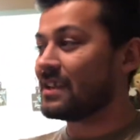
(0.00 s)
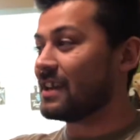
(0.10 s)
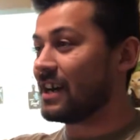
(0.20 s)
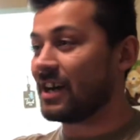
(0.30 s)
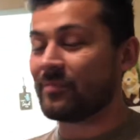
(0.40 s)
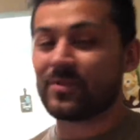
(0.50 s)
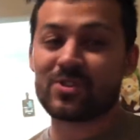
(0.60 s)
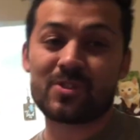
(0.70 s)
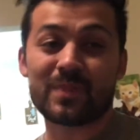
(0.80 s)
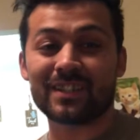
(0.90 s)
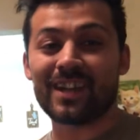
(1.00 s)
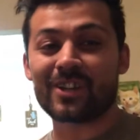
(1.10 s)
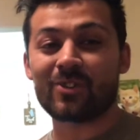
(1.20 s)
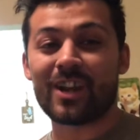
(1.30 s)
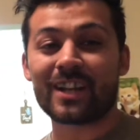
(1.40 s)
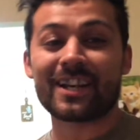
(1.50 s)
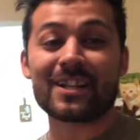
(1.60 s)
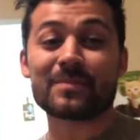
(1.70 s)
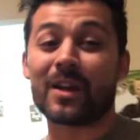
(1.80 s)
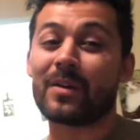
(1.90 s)
There's just been a lot going on, guys,
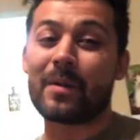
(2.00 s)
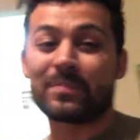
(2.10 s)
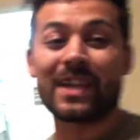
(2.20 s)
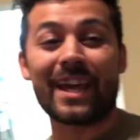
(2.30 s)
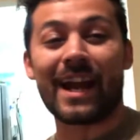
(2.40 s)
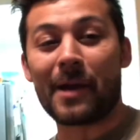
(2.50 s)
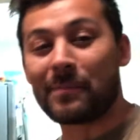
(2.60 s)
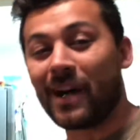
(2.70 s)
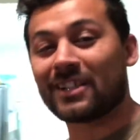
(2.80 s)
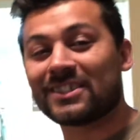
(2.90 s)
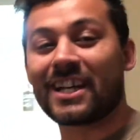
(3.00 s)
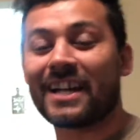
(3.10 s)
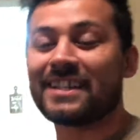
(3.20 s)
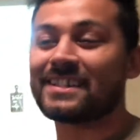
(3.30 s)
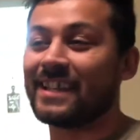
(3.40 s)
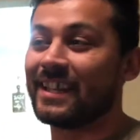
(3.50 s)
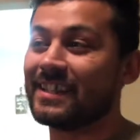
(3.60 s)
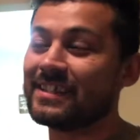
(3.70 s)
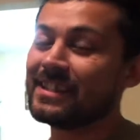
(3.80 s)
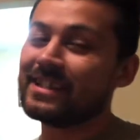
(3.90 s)
but again, I apologize, and
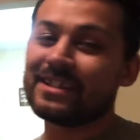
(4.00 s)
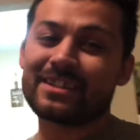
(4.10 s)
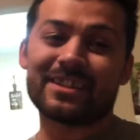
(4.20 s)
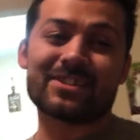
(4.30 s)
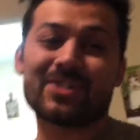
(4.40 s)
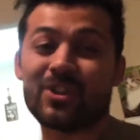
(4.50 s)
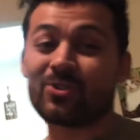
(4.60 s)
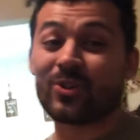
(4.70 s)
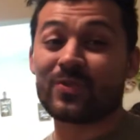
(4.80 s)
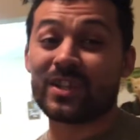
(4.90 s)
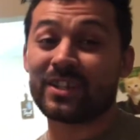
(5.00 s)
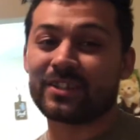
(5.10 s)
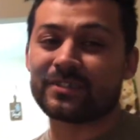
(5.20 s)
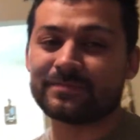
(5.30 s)
just enjoy the video.